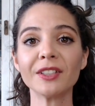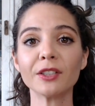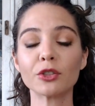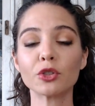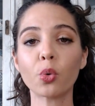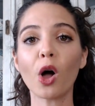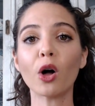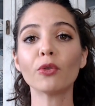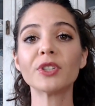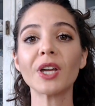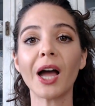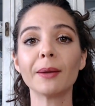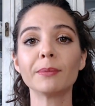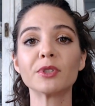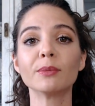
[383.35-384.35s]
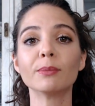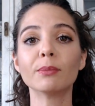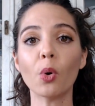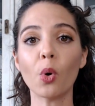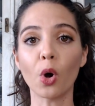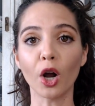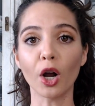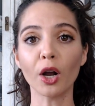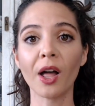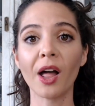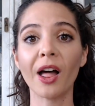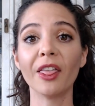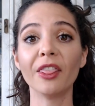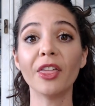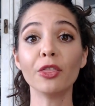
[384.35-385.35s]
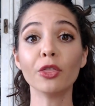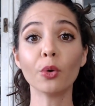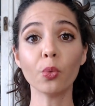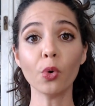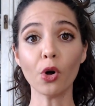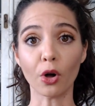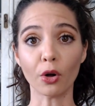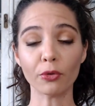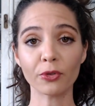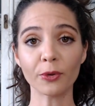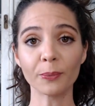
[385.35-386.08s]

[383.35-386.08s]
to 12 times more than the wolf.